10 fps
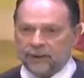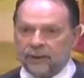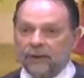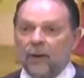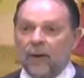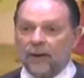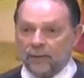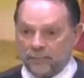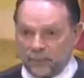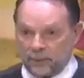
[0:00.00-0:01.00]
you're going to know how
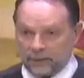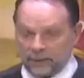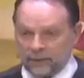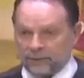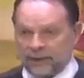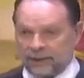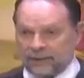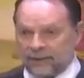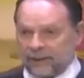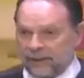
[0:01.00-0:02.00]
to avoid those
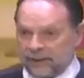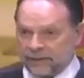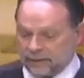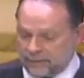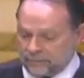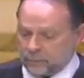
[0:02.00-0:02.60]
STDs,